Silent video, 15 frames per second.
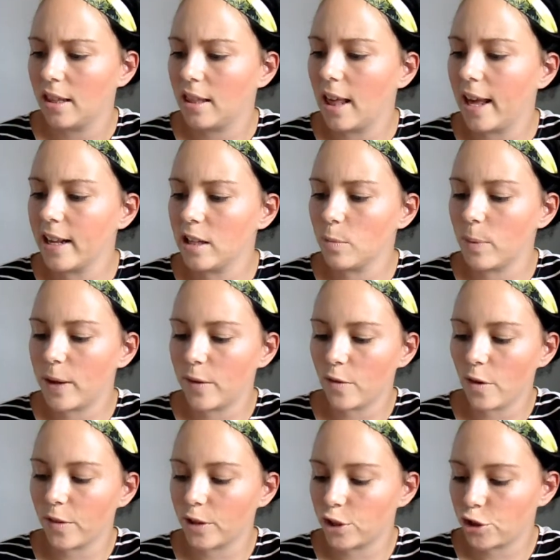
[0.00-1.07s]
things. But you've
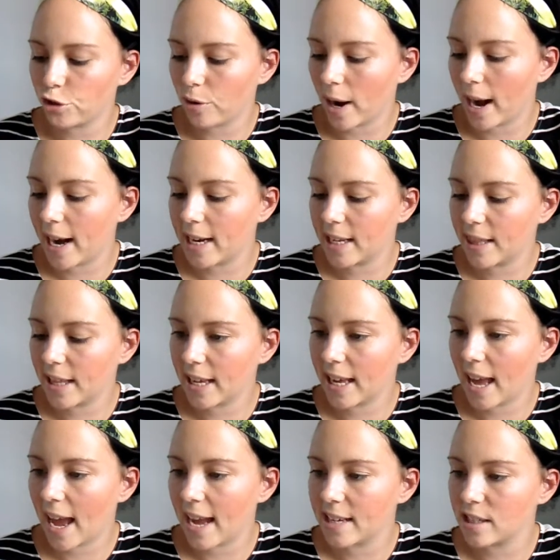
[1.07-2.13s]
got the train and
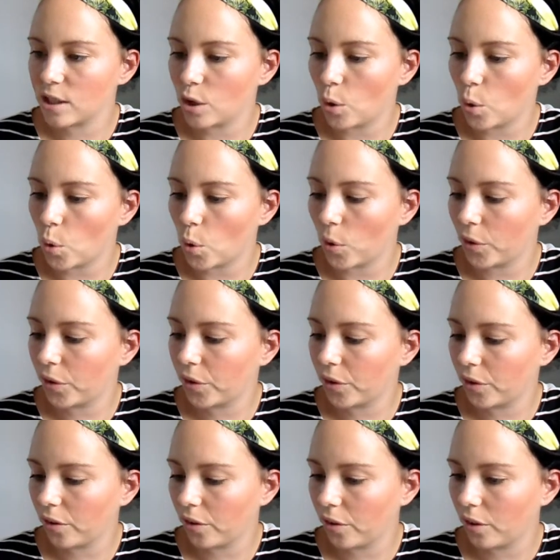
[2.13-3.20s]
the cat and the
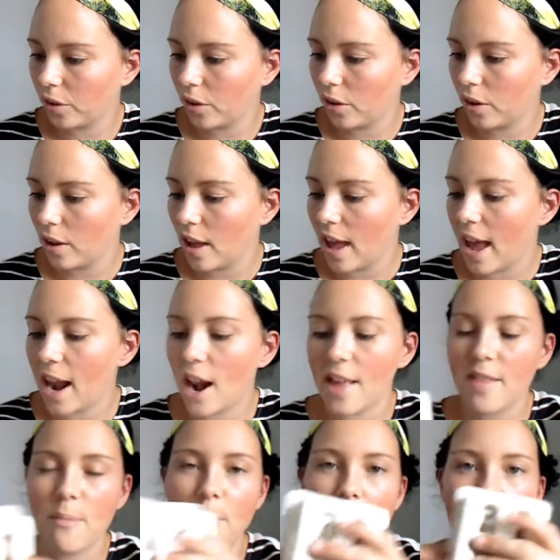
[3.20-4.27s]
horse. And
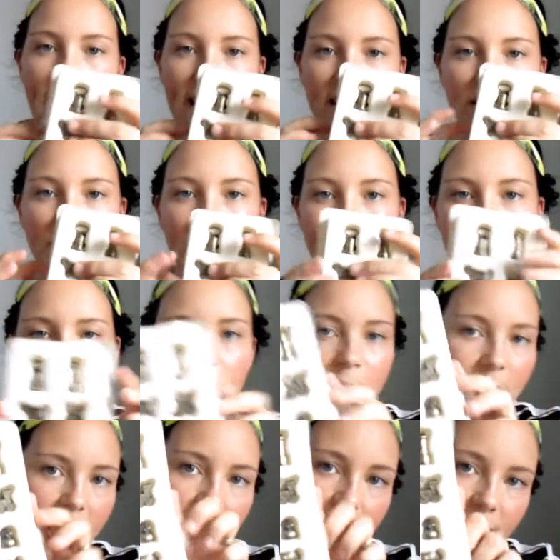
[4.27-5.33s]
like the bath, but they're
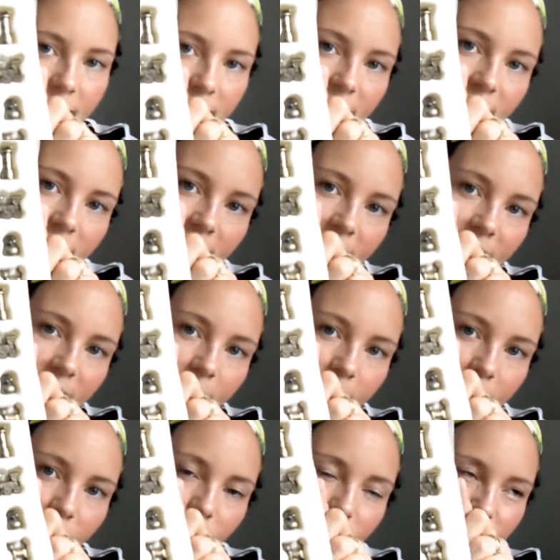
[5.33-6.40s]
bigger.
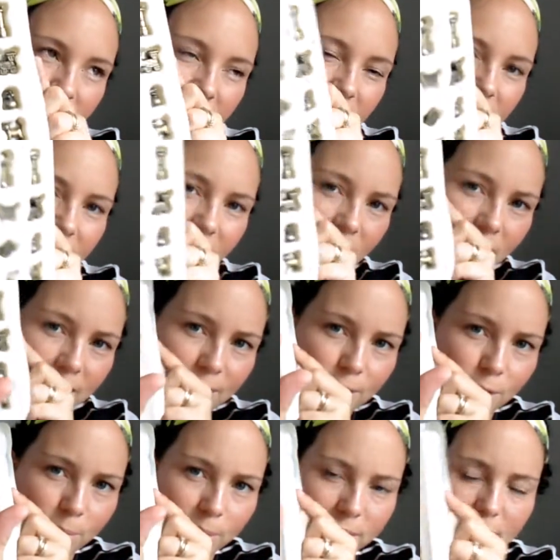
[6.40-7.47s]
Usually they're a
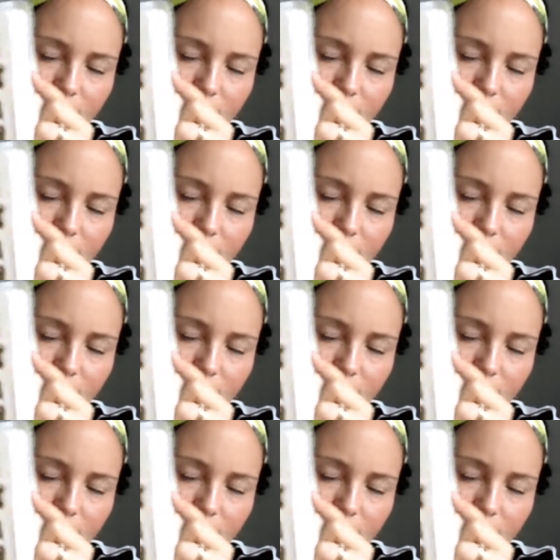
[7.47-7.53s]
little bit